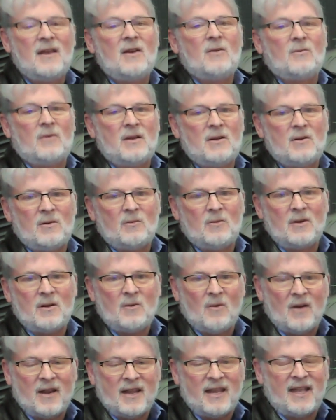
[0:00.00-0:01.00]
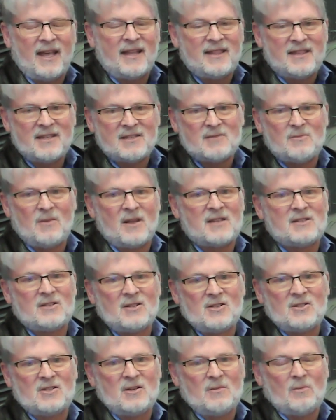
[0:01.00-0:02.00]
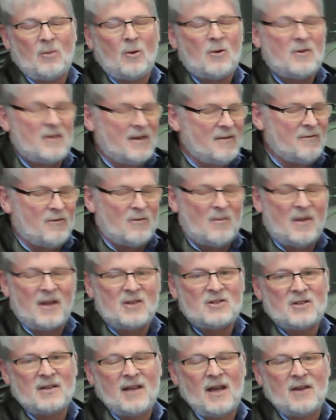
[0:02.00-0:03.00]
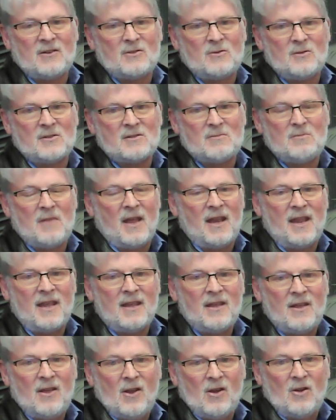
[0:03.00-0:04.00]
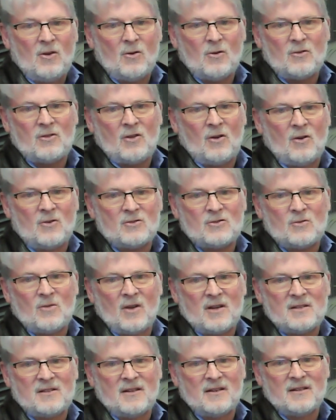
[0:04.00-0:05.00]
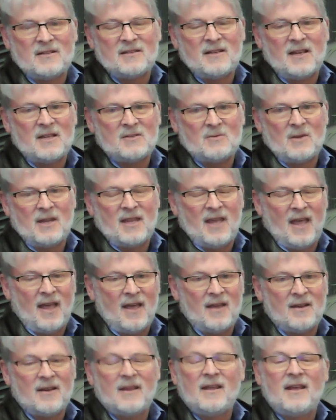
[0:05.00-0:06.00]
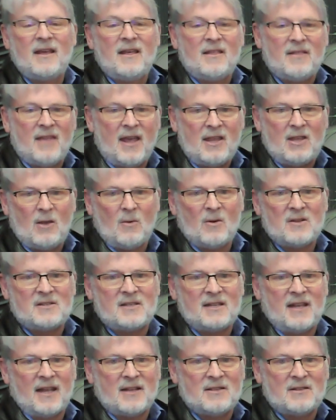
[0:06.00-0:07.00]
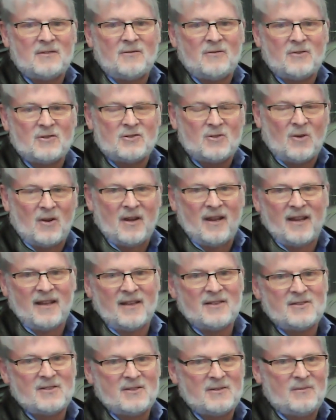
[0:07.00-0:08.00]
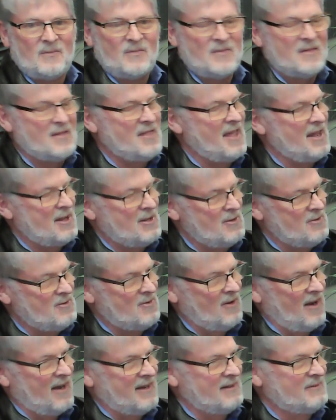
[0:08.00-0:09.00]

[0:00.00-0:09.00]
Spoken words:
We want to get this message, important information, out to as many North Coast residents as we can. Thank you once again for joining us. And thank you, Greg.